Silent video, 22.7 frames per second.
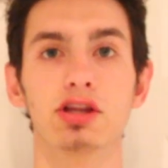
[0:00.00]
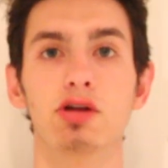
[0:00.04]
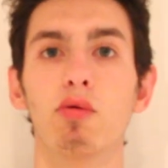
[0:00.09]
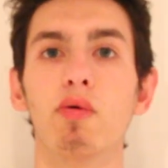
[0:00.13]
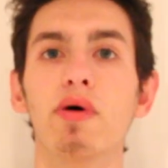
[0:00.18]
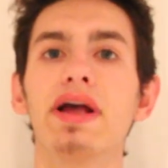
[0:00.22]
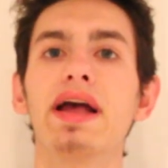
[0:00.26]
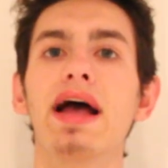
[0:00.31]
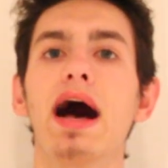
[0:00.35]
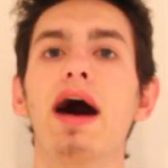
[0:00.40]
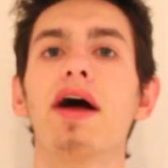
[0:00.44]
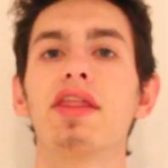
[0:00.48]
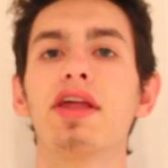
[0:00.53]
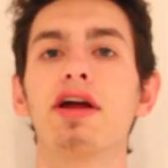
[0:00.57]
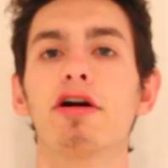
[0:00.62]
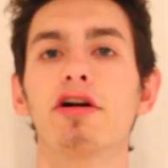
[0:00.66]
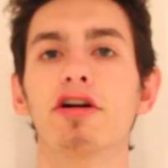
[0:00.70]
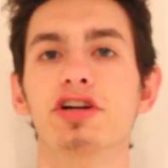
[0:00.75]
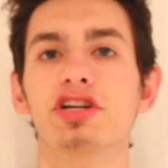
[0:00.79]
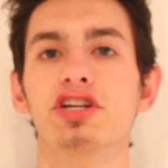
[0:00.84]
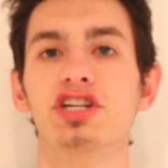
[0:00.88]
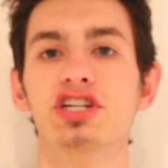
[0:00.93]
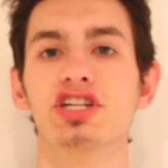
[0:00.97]
The way how they
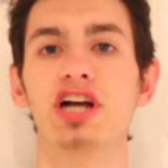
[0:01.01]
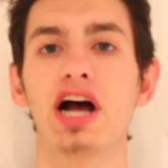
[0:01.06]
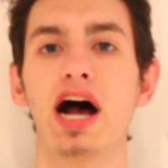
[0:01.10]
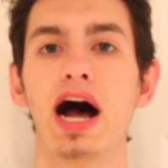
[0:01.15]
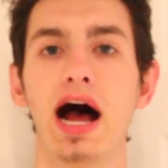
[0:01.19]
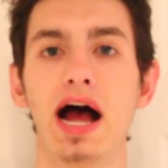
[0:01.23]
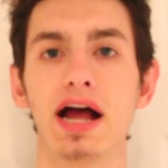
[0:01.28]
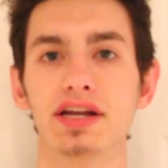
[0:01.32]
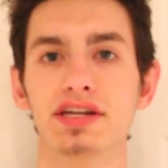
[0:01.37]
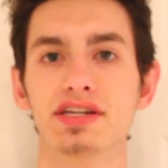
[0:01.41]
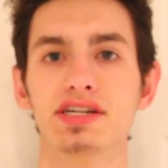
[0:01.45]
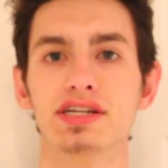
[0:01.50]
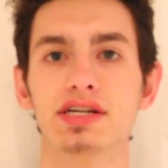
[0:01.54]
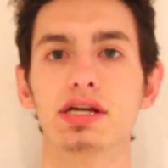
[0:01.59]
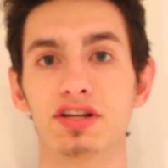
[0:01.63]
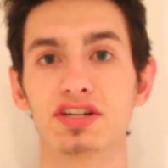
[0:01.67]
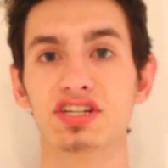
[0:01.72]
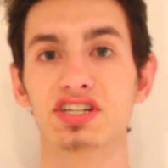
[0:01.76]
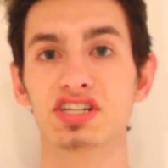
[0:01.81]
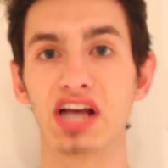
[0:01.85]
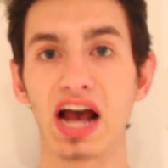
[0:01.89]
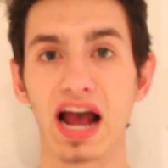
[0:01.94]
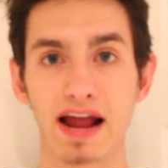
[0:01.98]
are shot,
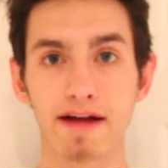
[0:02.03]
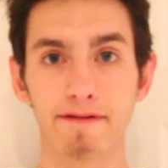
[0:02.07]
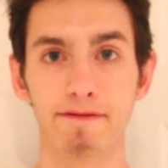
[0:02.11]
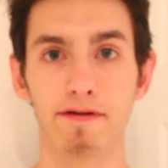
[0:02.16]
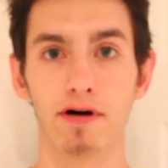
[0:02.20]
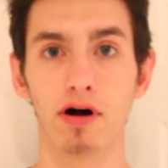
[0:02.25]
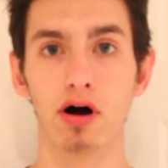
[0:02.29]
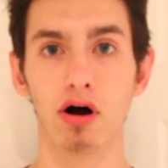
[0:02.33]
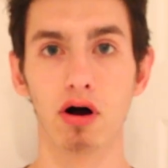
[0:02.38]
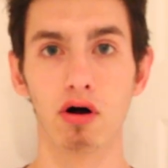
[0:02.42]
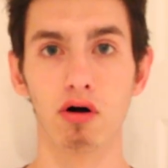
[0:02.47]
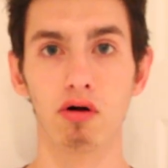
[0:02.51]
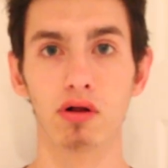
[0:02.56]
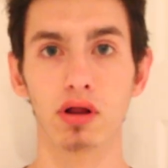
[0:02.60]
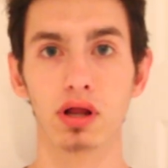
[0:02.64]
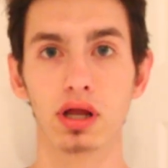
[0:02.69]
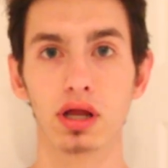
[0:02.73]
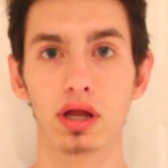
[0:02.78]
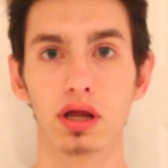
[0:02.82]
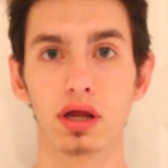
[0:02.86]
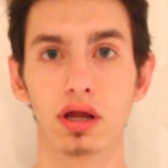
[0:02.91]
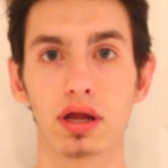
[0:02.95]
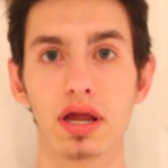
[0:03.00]
Skyfall
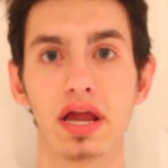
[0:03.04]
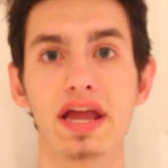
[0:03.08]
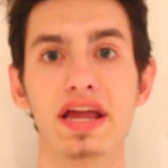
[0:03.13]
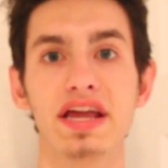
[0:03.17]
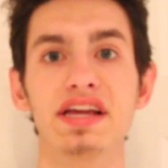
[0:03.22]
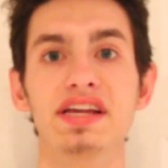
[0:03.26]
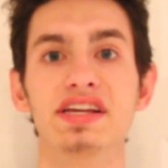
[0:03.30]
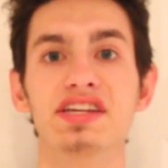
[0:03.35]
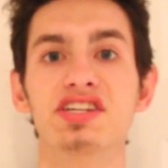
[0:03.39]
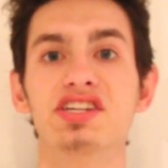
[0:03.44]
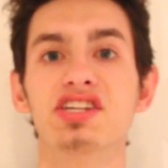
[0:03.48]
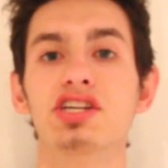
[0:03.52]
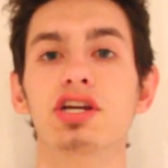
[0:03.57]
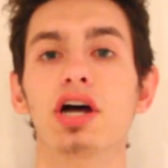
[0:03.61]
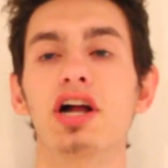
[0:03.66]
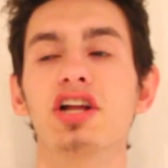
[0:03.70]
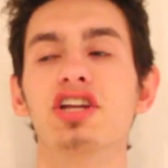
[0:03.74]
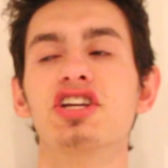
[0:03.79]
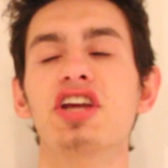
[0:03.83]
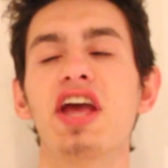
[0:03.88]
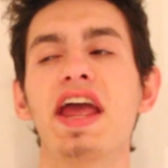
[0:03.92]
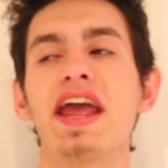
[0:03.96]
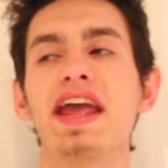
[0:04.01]
is
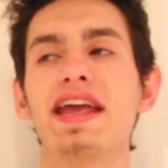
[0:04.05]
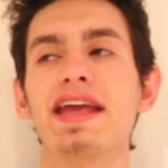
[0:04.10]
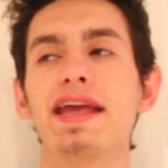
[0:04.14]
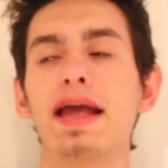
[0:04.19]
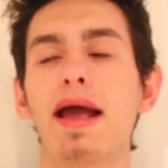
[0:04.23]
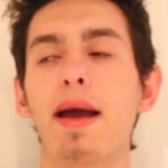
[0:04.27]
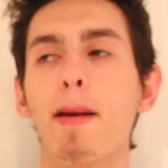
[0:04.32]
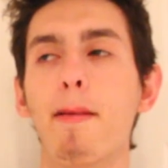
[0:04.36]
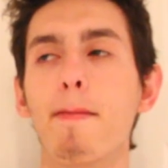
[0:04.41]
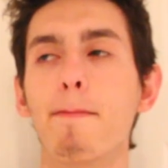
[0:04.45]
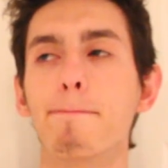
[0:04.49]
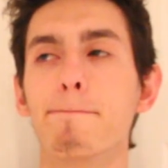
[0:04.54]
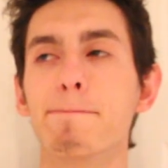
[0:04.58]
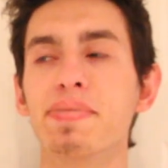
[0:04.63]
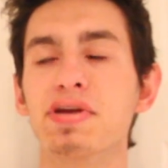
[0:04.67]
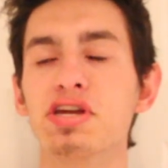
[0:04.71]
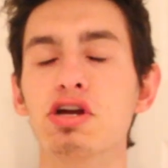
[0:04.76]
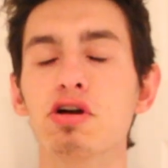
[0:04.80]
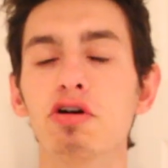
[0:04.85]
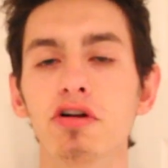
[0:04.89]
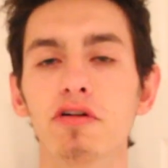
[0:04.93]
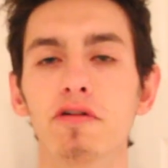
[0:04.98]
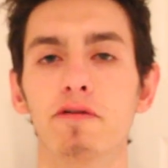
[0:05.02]
such a
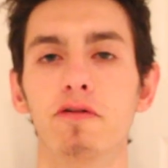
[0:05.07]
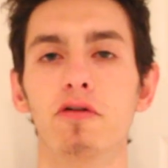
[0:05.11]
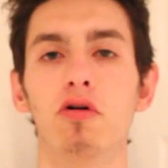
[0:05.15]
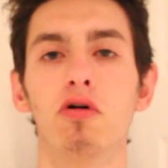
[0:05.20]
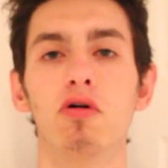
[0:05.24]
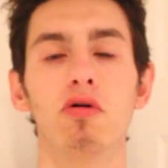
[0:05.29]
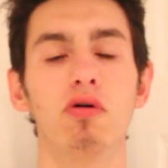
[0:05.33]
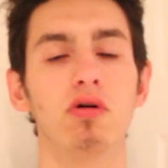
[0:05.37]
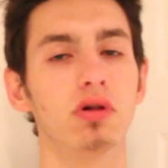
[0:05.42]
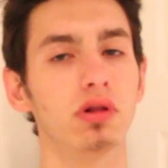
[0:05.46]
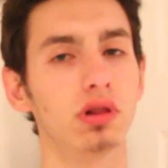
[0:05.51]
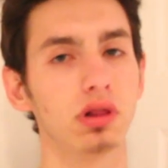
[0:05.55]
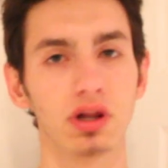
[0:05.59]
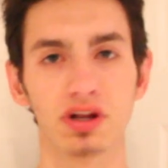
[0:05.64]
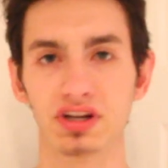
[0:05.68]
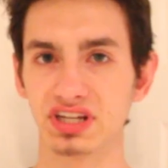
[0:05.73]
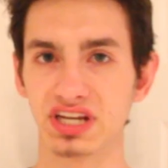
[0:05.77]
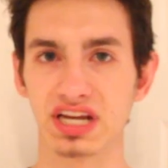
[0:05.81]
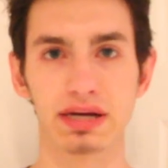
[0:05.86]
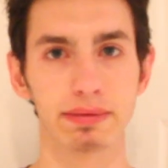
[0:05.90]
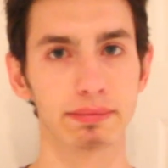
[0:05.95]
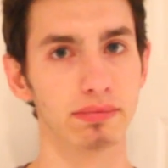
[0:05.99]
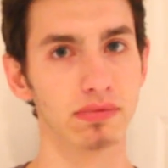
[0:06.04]
beautiful
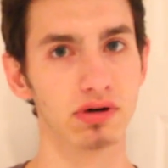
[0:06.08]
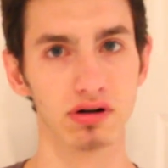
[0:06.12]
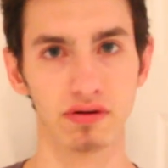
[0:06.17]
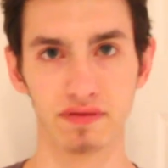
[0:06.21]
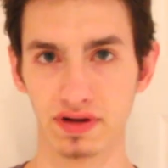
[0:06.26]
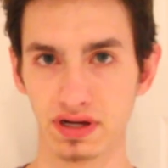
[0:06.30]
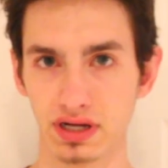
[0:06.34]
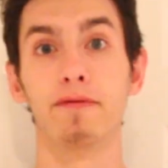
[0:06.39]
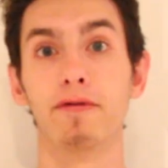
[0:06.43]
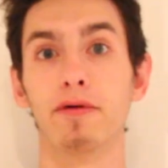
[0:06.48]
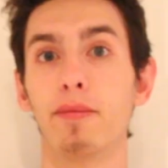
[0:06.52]
looking movie.